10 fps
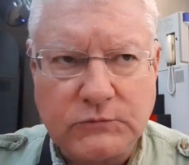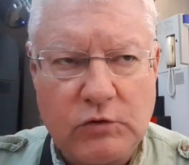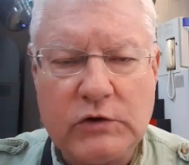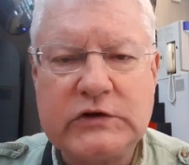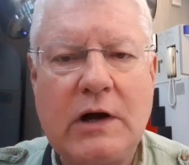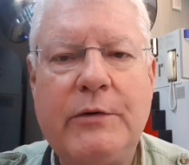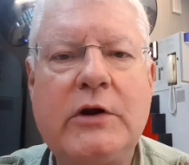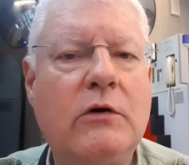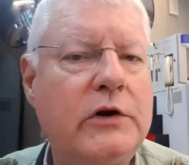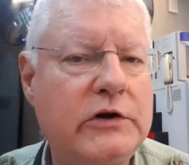the
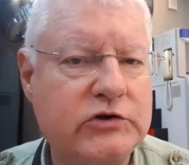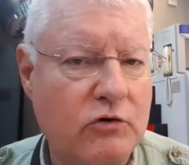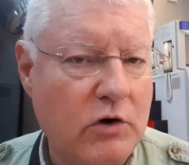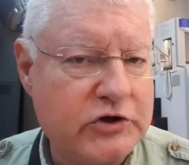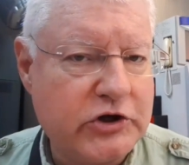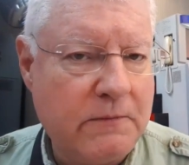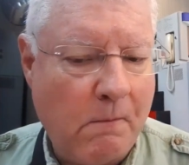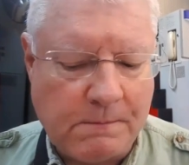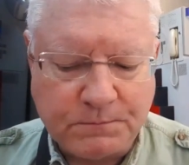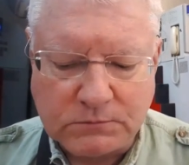wasabi coating is crunchy.
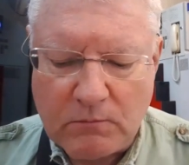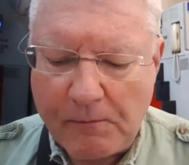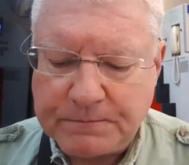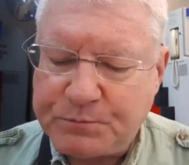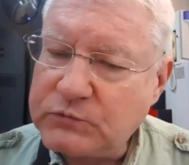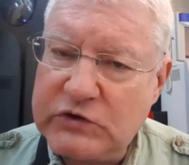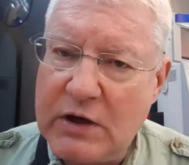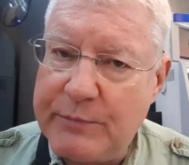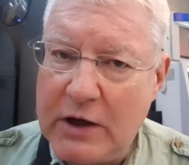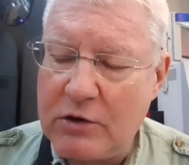It's
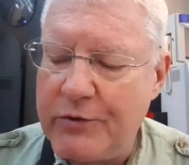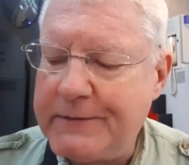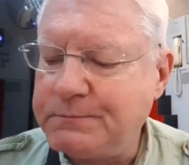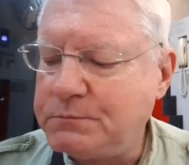not powdery.